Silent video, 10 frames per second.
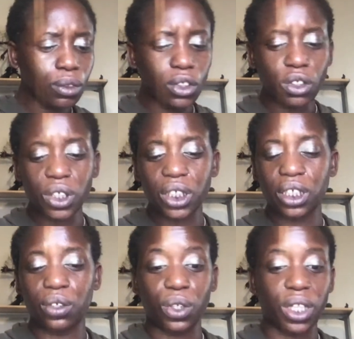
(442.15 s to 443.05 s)
So
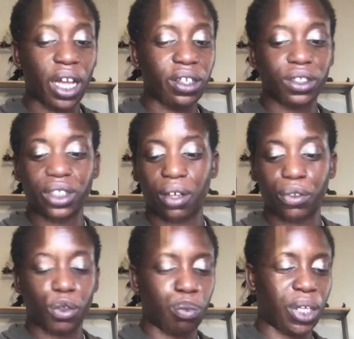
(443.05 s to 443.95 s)
continue allow yourself
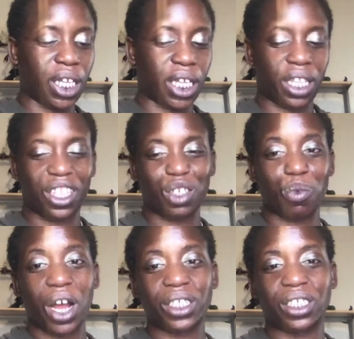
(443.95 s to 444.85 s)
to be in this
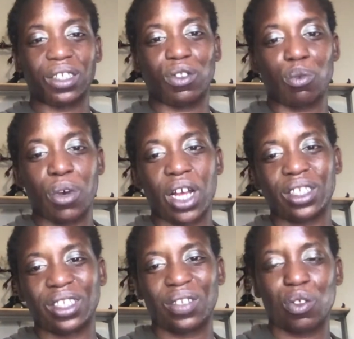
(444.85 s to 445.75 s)
process of the
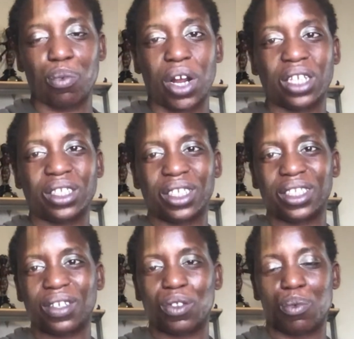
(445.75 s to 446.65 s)
process of the
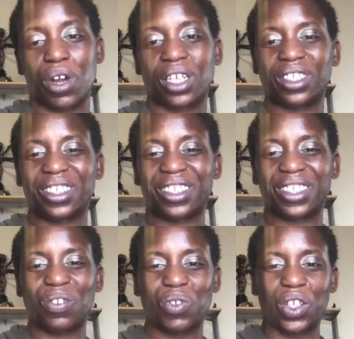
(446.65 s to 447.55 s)
process of the process
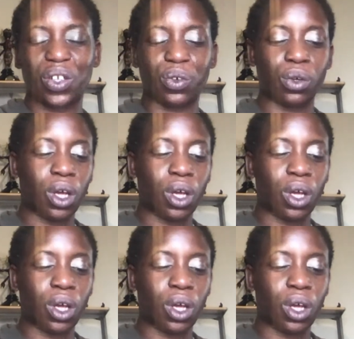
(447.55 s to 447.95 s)
of you.